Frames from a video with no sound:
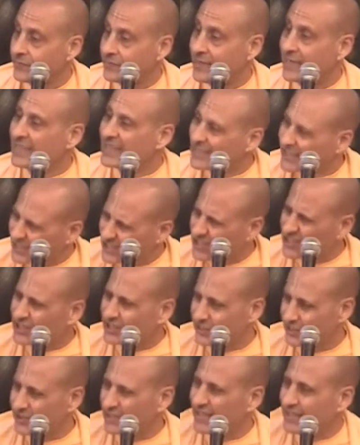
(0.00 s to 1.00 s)
that
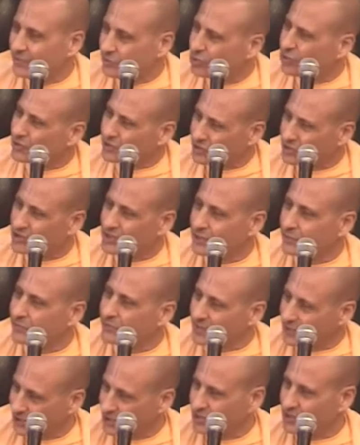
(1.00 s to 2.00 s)
listened and took
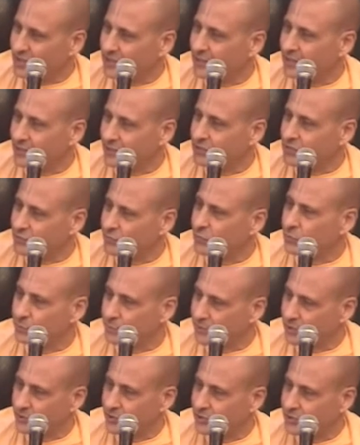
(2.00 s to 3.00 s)
seriously these
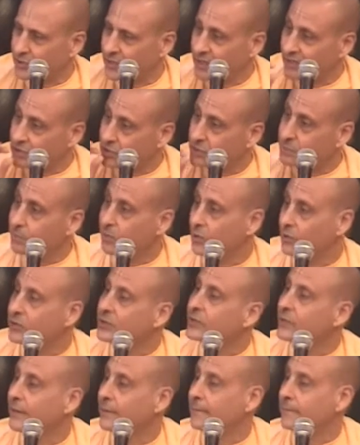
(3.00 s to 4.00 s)
rumors and
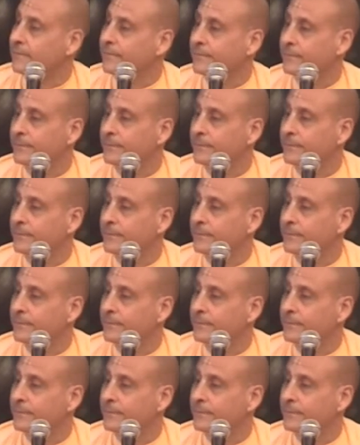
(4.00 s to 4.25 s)
spoke them.